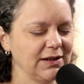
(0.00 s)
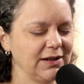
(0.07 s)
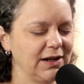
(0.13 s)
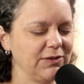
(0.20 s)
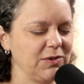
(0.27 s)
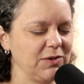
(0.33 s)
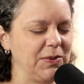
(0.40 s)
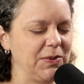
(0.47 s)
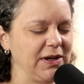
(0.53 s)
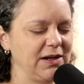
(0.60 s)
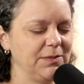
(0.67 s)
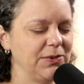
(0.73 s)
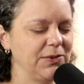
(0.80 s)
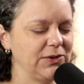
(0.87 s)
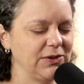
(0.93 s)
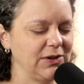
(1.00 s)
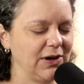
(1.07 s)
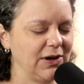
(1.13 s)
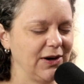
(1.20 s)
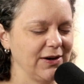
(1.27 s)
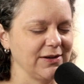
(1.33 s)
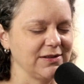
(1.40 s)
unrepeatable
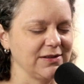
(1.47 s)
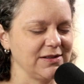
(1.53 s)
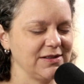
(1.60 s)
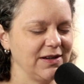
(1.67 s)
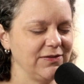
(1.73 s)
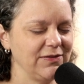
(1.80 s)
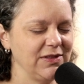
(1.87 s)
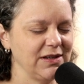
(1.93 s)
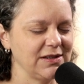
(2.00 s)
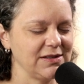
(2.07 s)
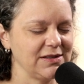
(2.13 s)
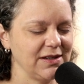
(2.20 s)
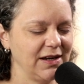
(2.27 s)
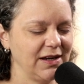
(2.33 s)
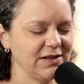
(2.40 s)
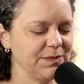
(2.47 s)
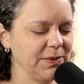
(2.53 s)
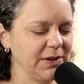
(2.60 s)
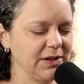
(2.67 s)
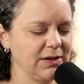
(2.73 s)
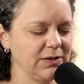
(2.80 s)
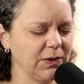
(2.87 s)
hearts of this
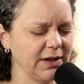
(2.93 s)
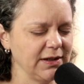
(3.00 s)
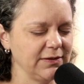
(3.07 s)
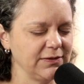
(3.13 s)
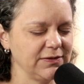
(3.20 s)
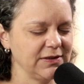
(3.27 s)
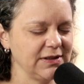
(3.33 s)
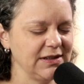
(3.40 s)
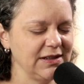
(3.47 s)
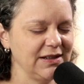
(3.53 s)
husband and wife.